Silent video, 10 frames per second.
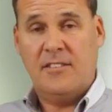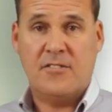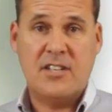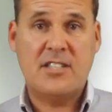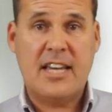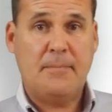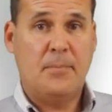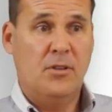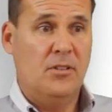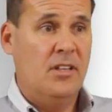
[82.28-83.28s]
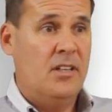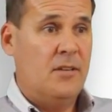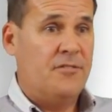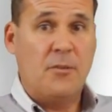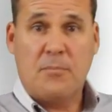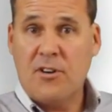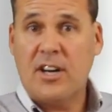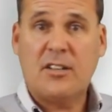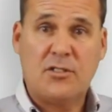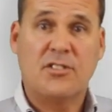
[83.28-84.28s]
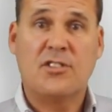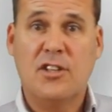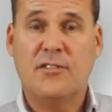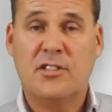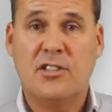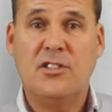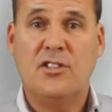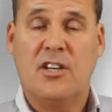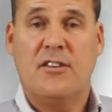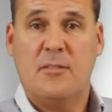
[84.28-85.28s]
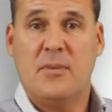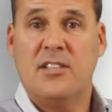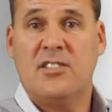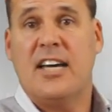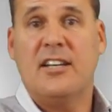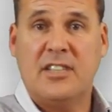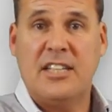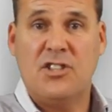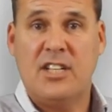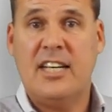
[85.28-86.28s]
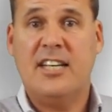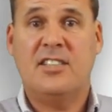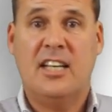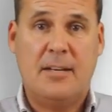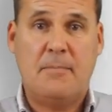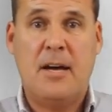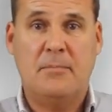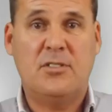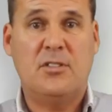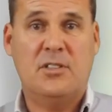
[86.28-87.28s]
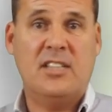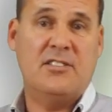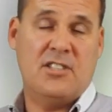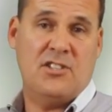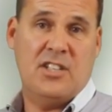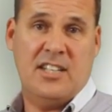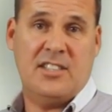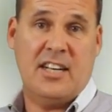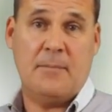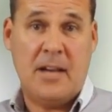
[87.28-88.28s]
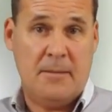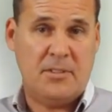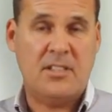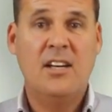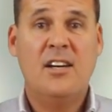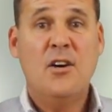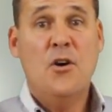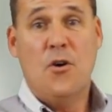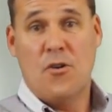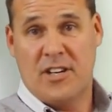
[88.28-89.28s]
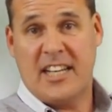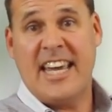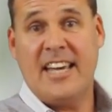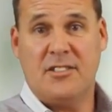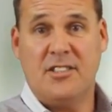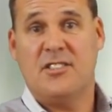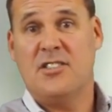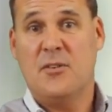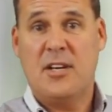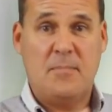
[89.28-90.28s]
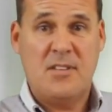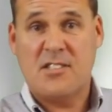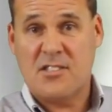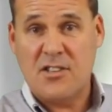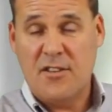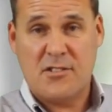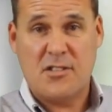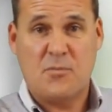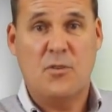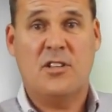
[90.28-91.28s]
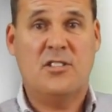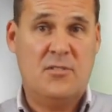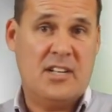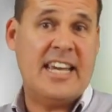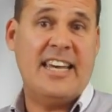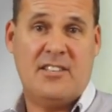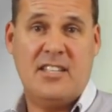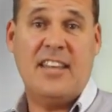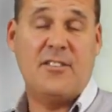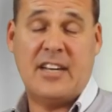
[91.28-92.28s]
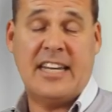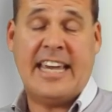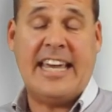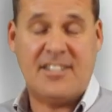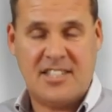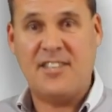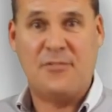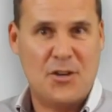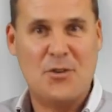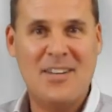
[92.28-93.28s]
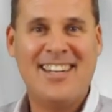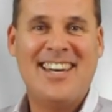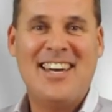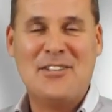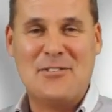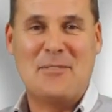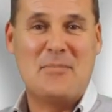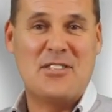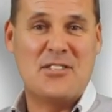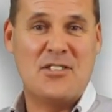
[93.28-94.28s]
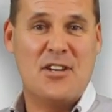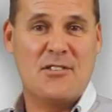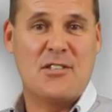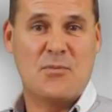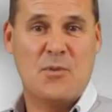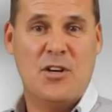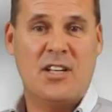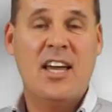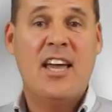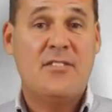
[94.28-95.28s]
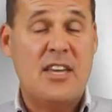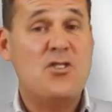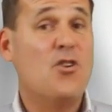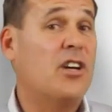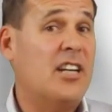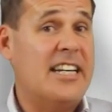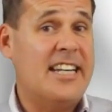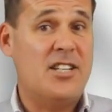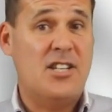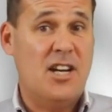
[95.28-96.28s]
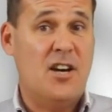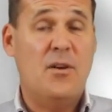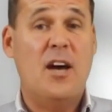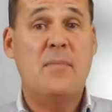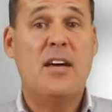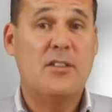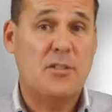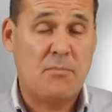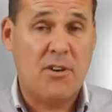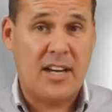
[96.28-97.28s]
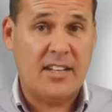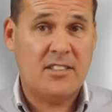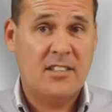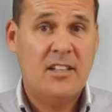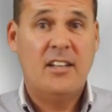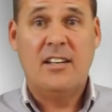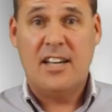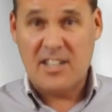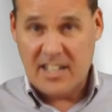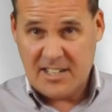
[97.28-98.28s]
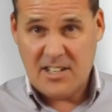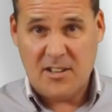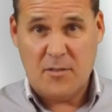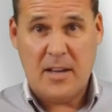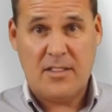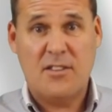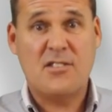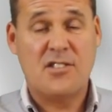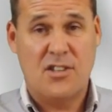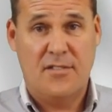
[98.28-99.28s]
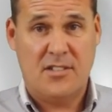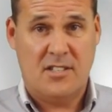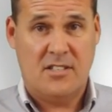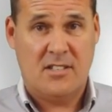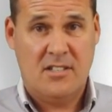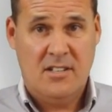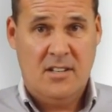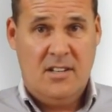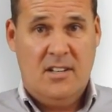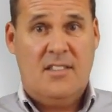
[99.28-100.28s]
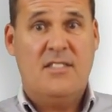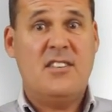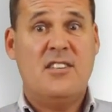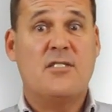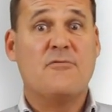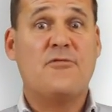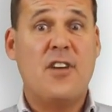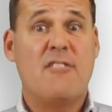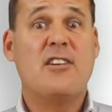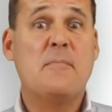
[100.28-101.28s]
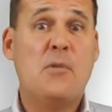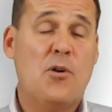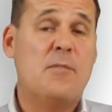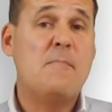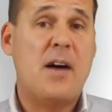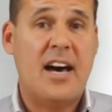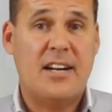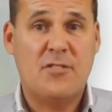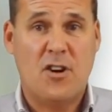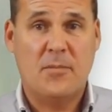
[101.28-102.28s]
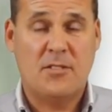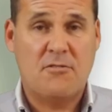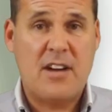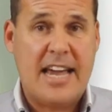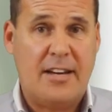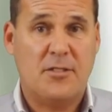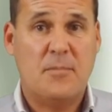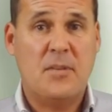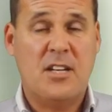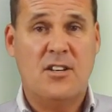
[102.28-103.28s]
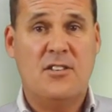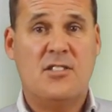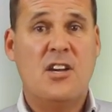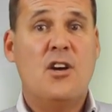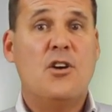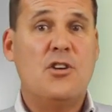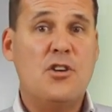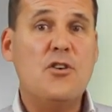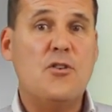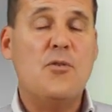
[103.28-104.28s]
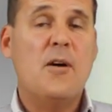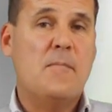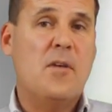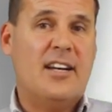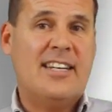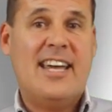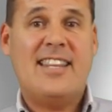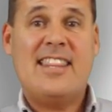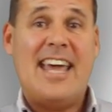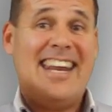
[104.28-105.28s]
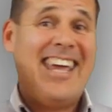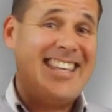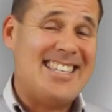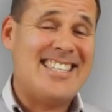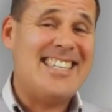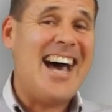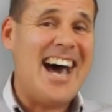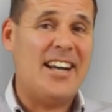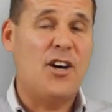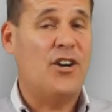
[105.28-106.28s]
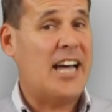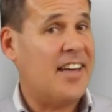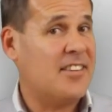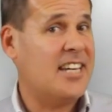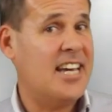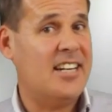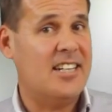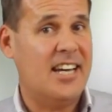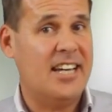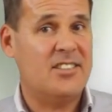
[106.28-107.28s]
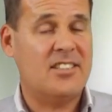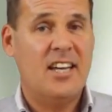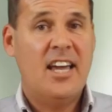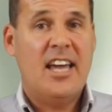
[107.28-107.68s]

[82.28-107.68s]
for example, for products or services, you're going to be a sales engineer selling pumps to a sales engineer selling pumps, or an accountant doing business services work to another accountancy firm doing business services work, then you're going to need to know about those products and you need to know about those services. This is a very important part of common ground, because you might get that head start on other candidates